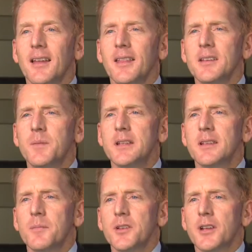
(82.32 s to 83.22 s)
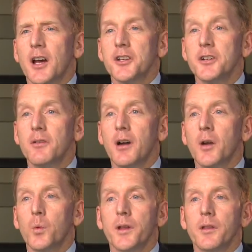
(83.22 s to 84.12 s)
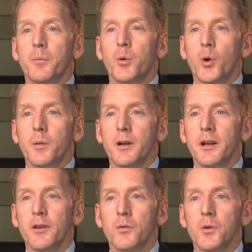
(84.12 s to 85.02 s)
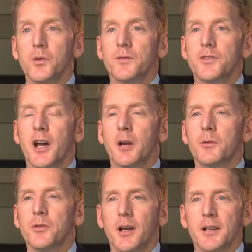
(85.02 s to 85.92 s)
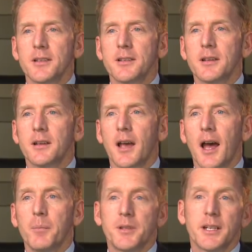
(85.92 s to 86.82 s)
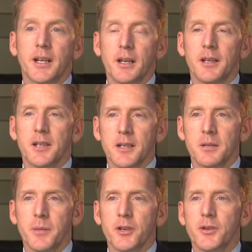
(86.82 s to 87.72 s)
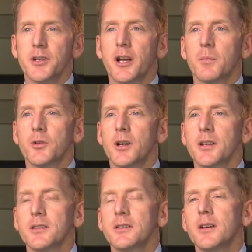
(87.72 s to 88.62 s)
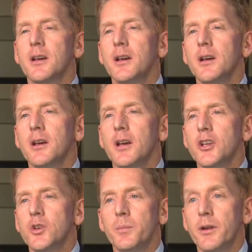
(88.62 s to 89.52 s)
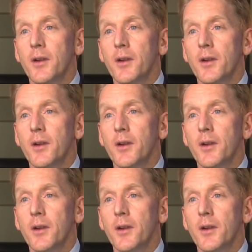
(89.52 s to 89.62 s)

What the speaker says: There's been some discussion around whether the portability rules of charitable trusts, and particularly testamentary charitable trusts, should be